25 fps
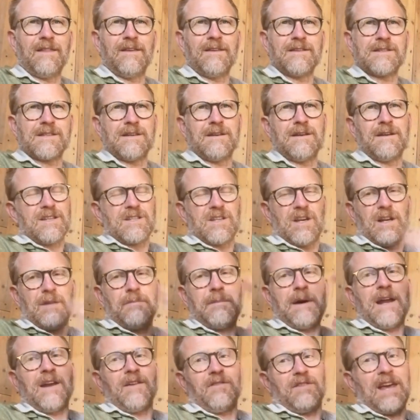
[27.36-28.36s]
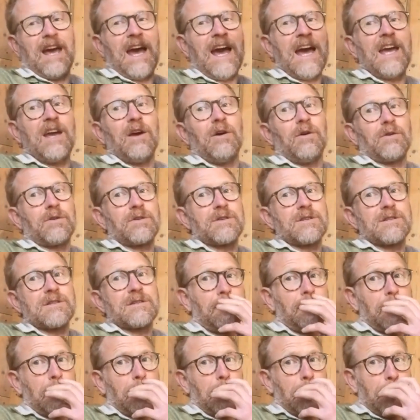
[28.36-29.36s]
there's a certain amount of chaos
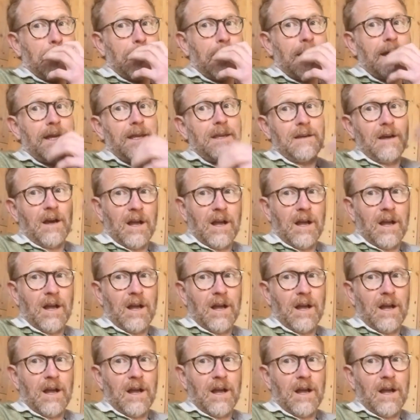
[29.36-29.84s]
that I,